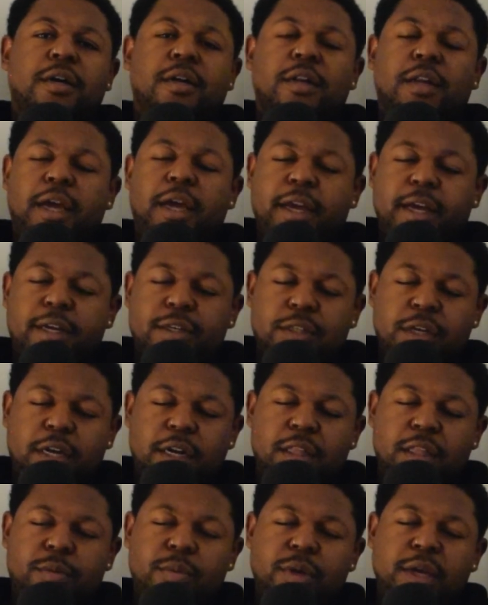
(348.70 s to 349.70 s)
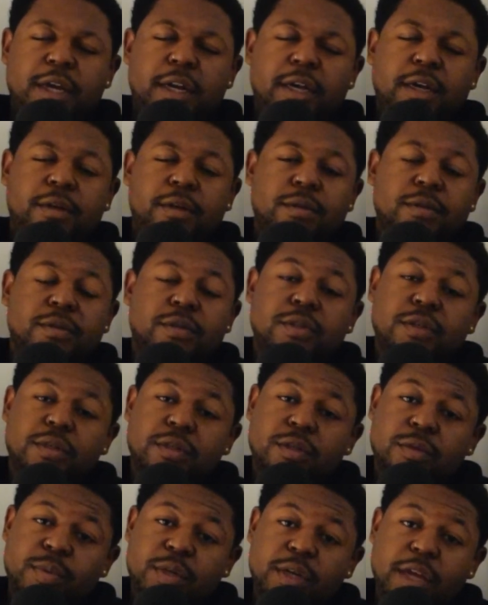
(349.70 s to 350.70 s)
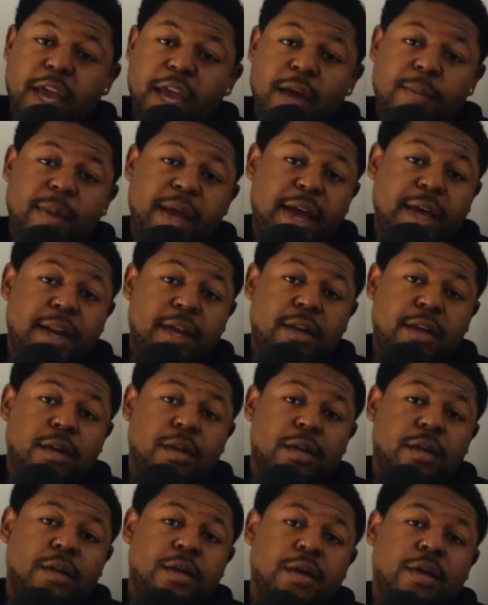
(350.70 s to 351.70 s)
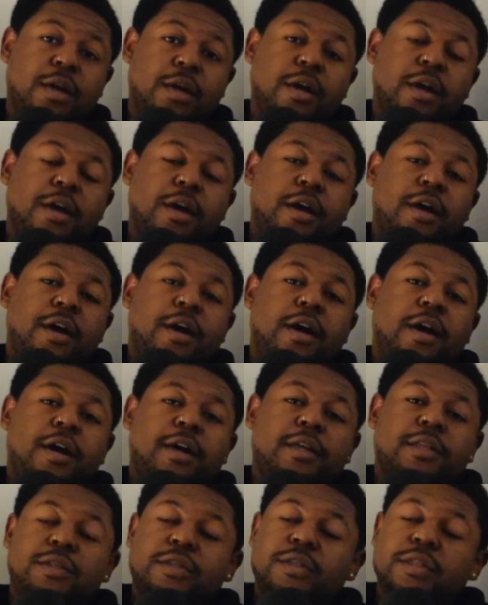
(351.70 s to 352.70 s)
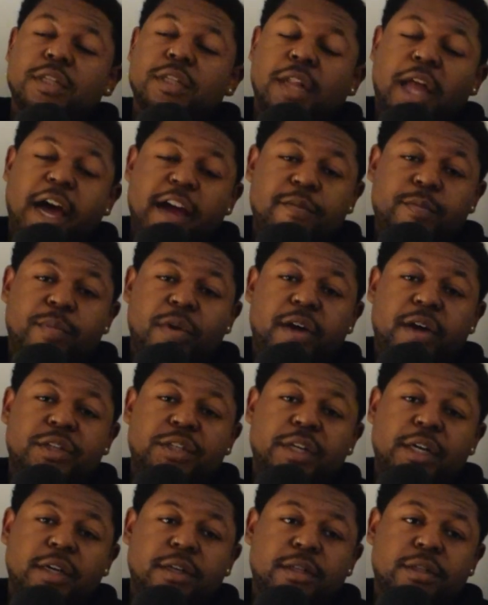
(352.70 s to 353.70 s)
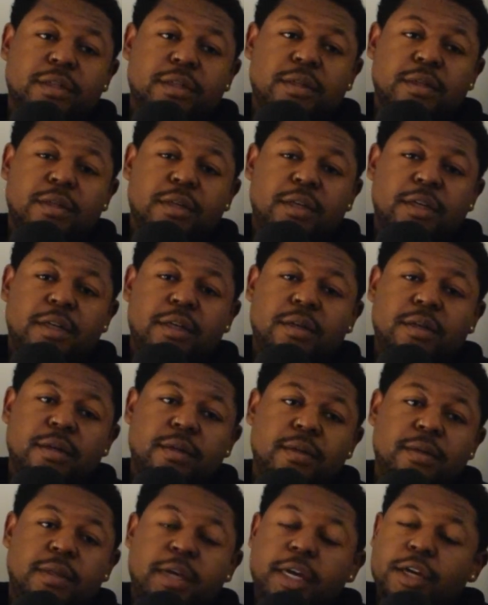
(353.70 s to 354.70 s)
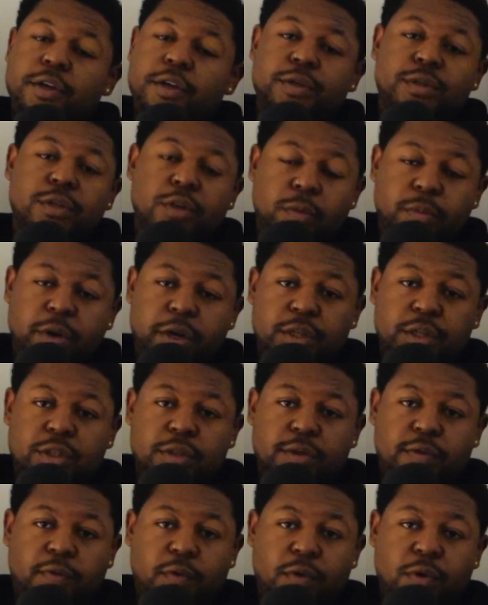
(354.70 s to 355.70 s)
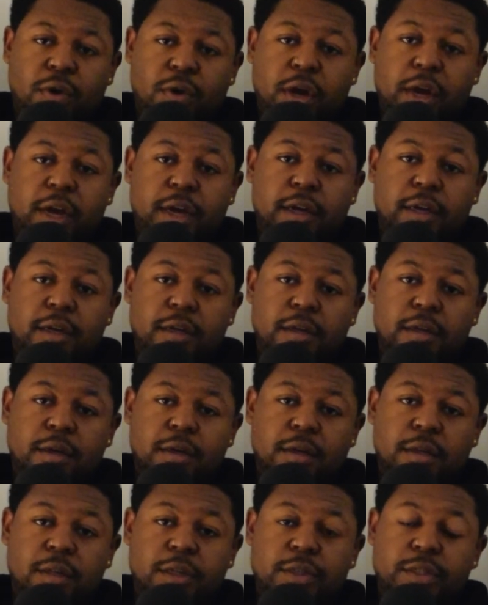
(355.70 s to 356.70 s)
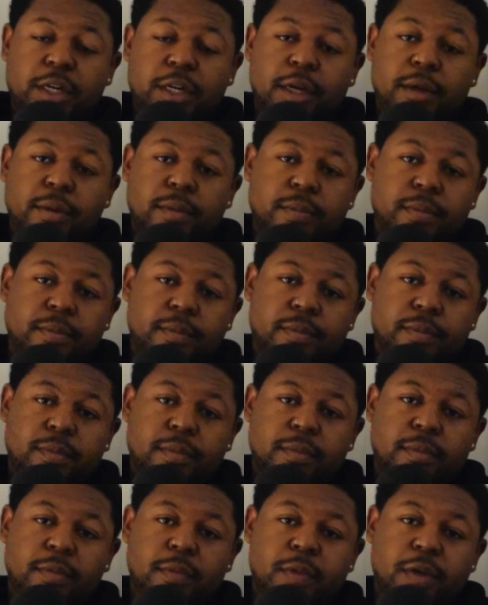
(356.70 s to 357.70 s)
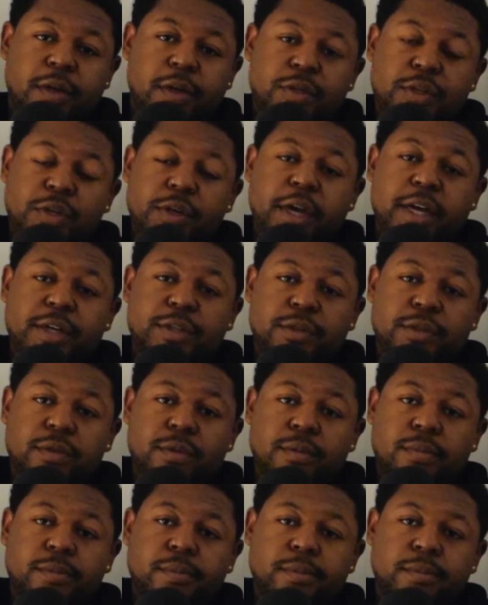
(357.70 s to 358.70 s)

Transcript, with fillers: like I said in the beginning, this has been Cam Hayden. Uh, this is The Life Project. And thank you so much for uh, listening. I'll see you guys soon.